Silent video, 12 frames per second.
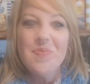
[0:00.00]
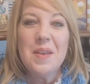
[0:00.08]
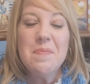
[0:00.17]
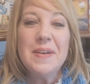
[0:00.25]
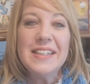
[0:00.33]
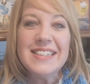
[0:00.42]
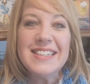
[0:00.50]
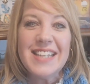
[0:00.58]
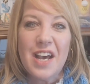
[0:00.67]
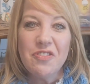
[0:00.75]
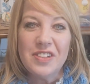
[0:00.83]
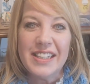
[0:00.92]
But it's
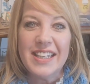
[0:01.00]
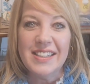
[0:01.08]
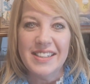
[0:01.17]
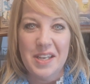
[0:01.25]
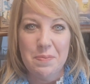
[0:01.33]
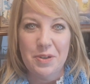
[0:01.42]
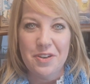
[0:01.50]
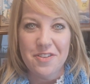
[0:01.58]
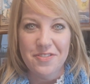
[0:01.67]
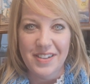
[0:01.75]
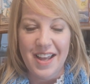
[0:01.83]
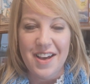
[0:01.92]
definitely a labor
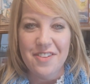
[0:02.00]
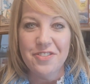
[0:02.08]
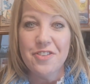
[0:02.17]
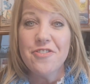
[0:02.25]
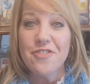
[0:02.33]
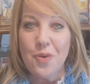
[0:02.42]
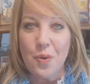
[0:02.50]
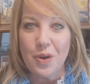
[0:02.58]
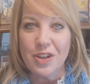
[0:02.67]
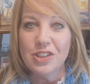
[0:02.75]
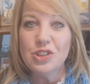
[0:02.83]
of love for